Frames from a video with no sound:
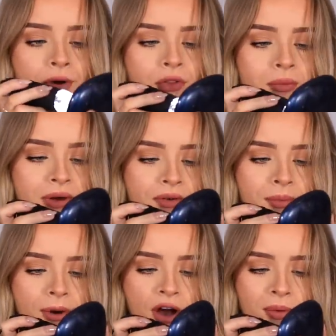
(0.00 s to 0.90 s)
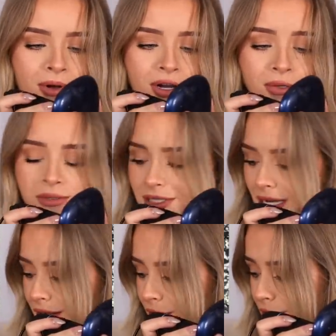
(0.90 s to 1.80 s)
on the mirror, but up close,
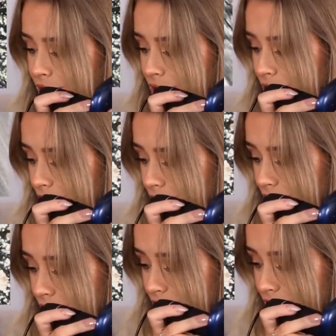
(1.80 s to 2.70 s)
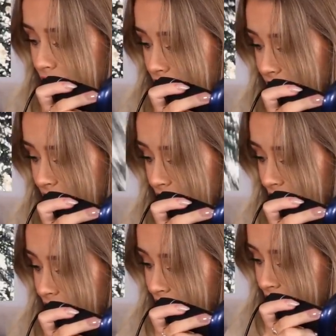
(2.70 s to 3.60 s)
that looks disgusting.